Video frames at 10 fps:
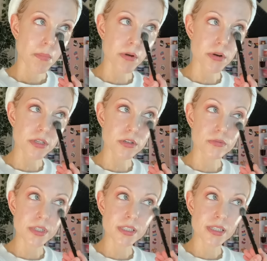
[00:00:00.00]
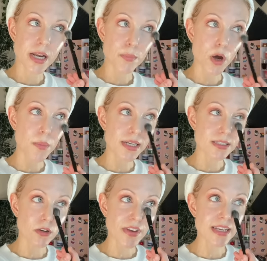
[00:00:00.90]
There is a reason I bought
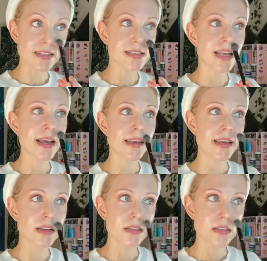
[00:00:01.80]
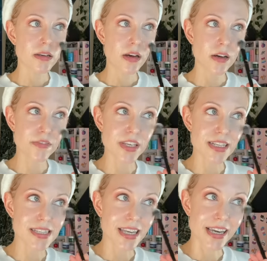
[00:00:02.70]
myself a second of
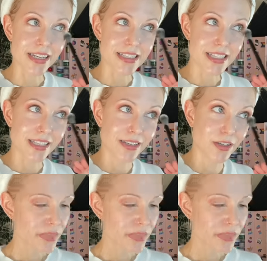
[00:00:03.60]
these kits.